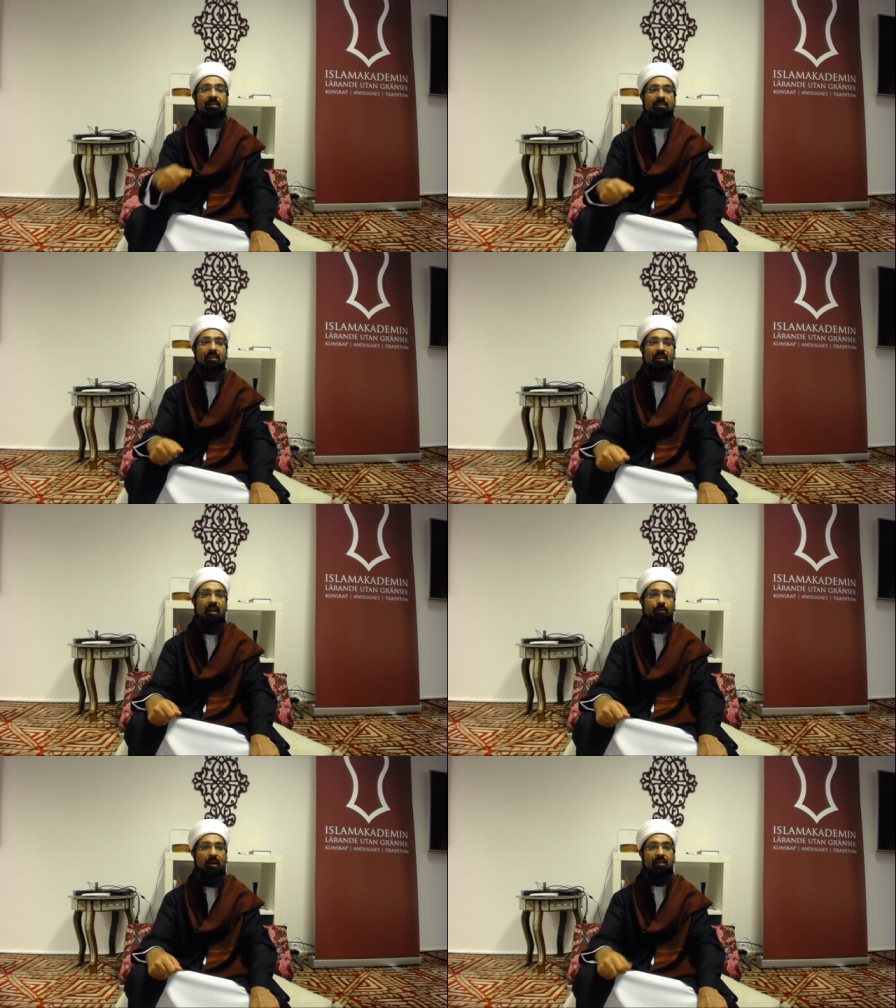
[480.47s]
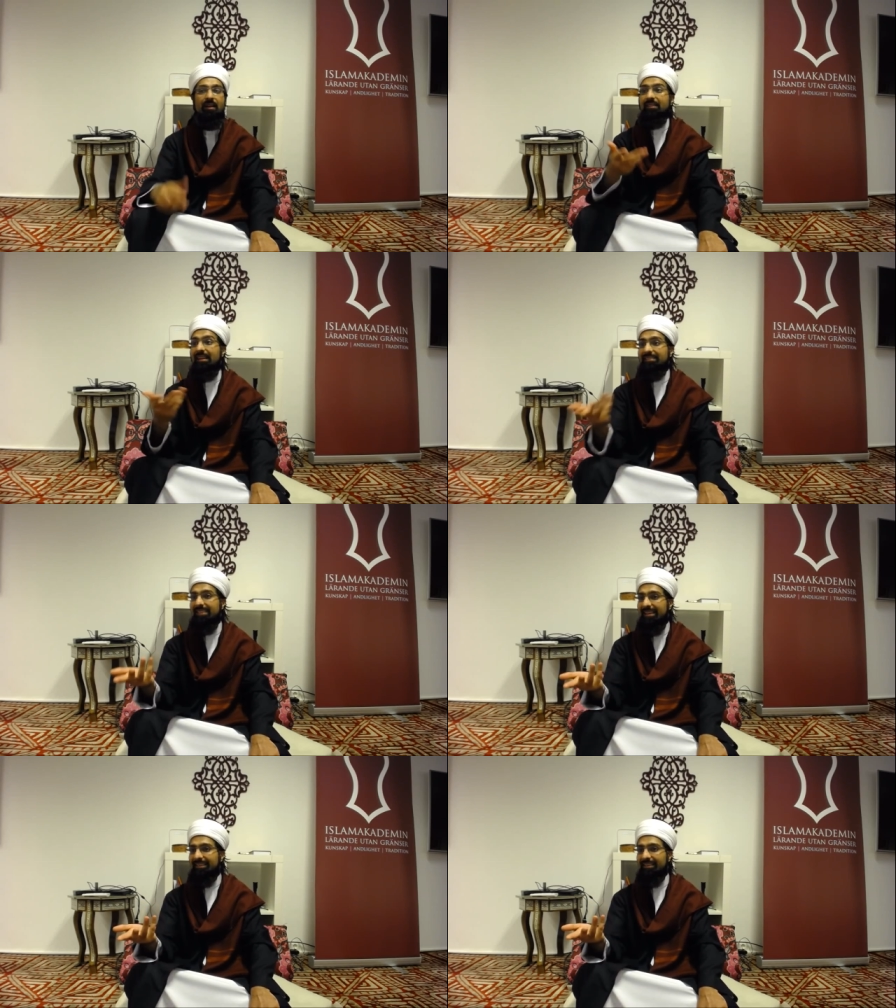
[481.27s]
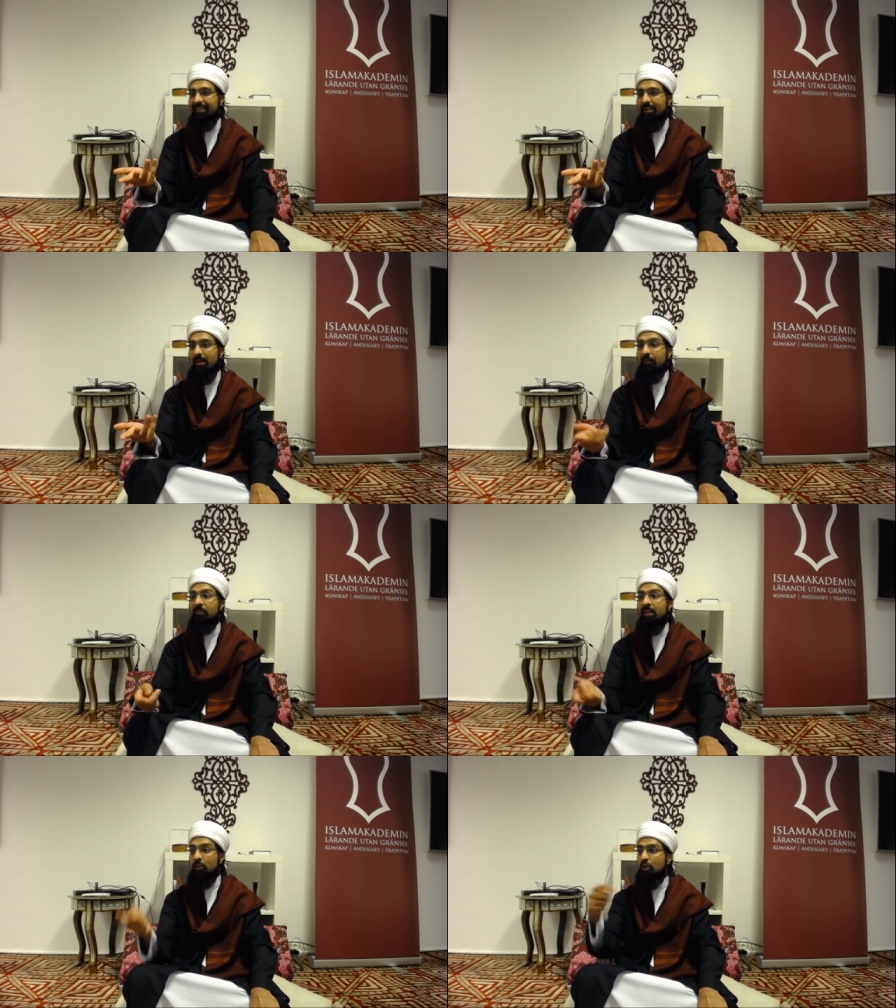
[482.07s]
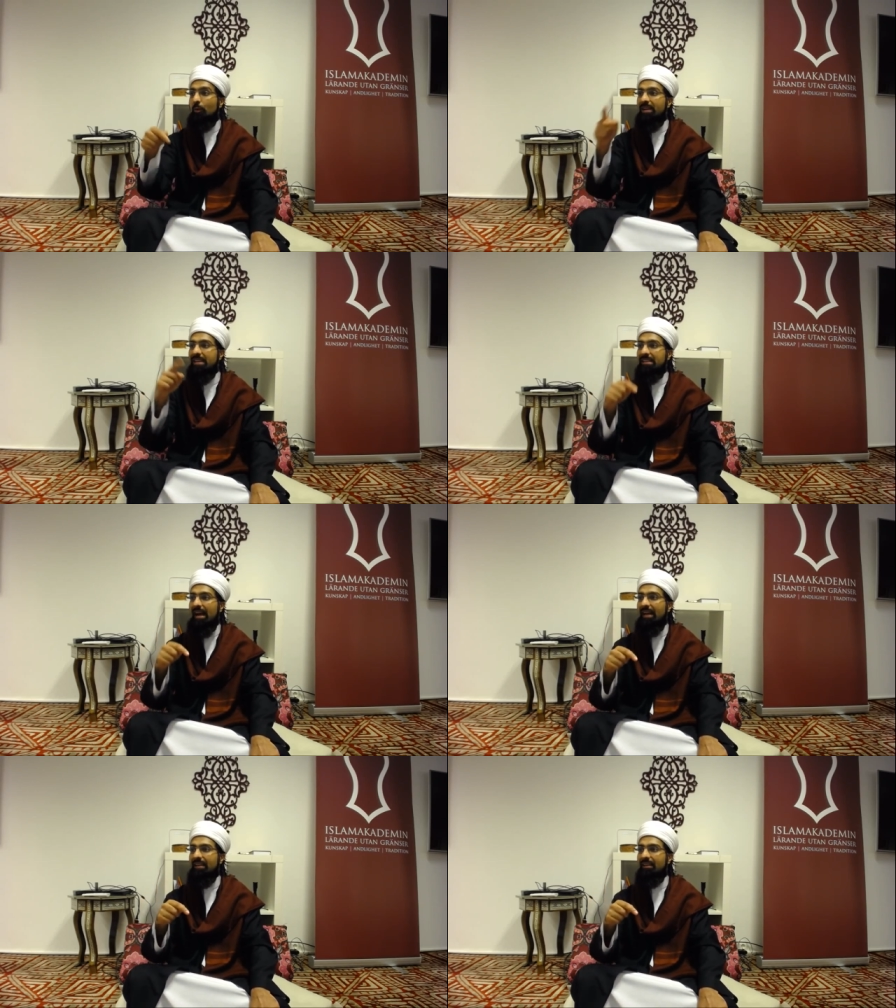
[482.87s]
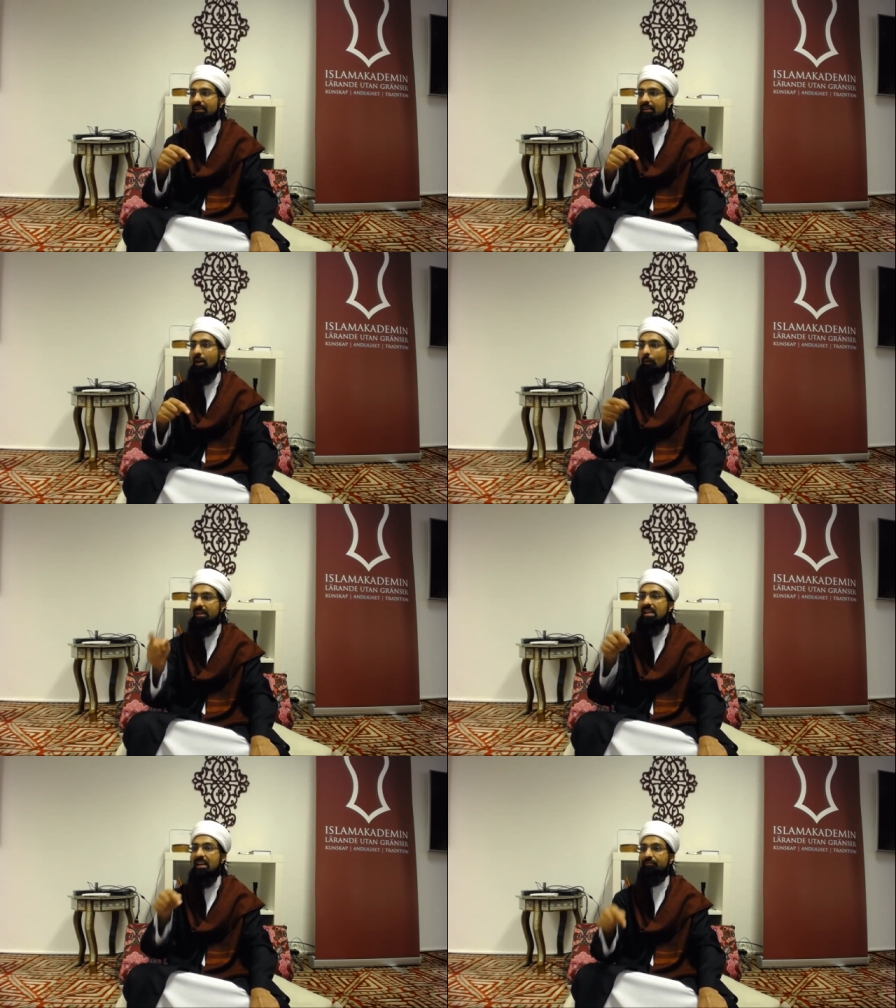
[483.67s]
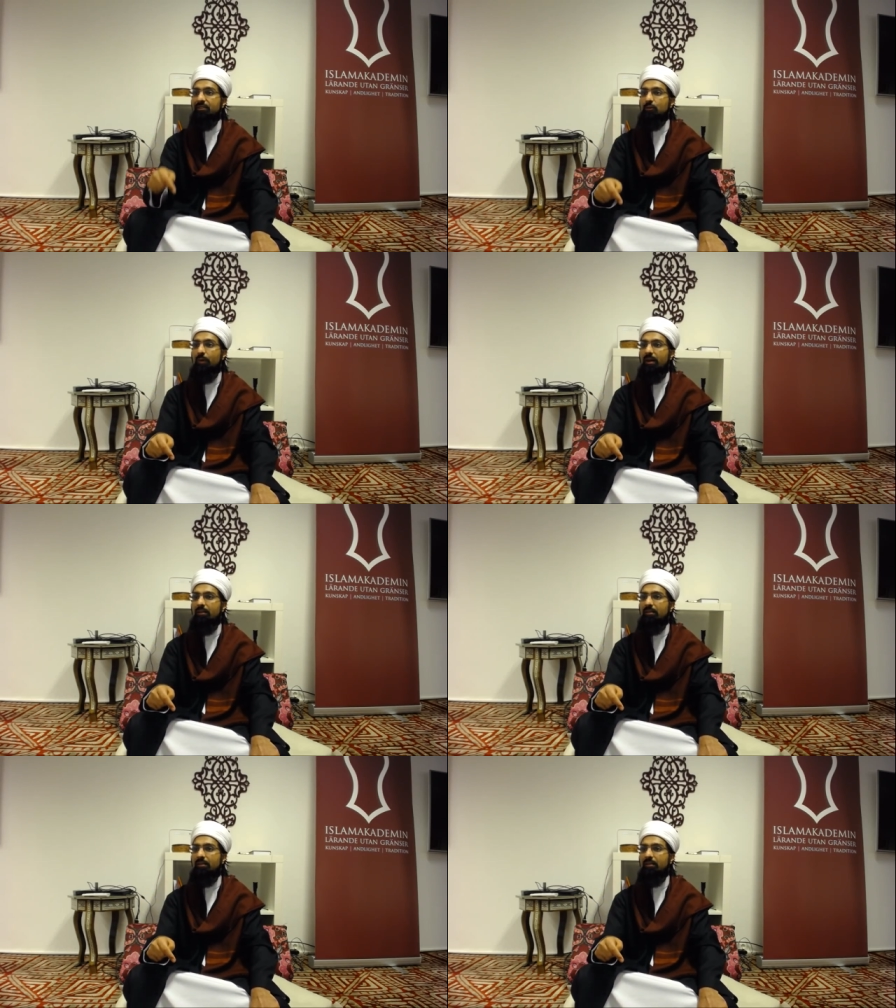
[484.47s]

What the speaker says: radiallahu anha, and that's it. And you know when he died? When he left this world?